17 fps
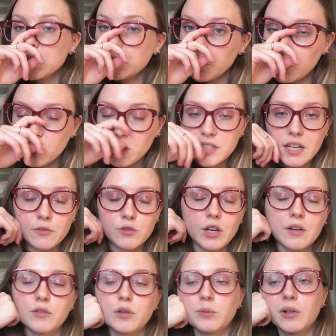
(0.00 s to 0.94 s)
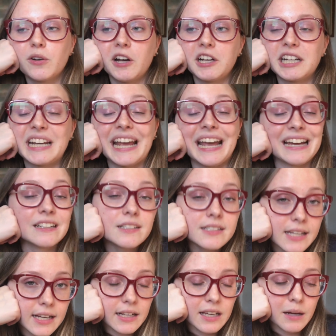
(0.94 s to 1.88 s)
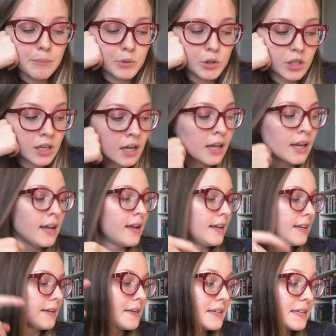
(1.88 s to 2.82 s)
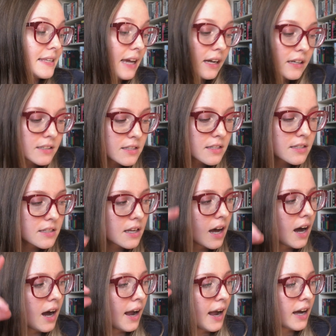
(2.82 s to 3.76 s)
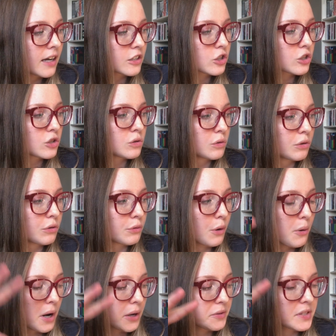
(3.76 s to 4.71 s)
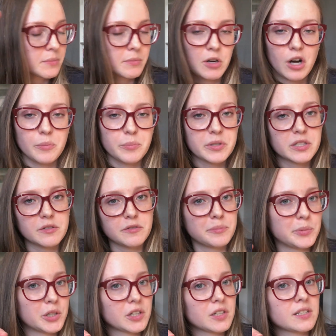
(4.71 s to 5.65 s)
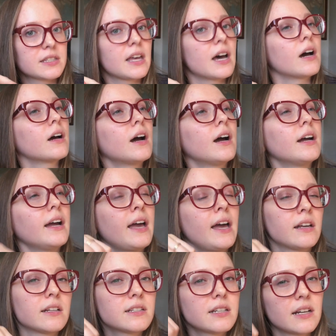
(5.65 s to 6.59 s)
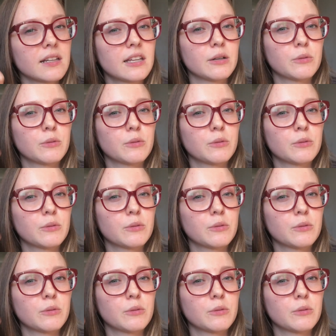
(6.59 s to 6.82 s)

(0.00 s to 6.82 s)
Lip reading: question is, have you ever regretted annotating a book? Yes, I had to throw out some copies of books that I annotated that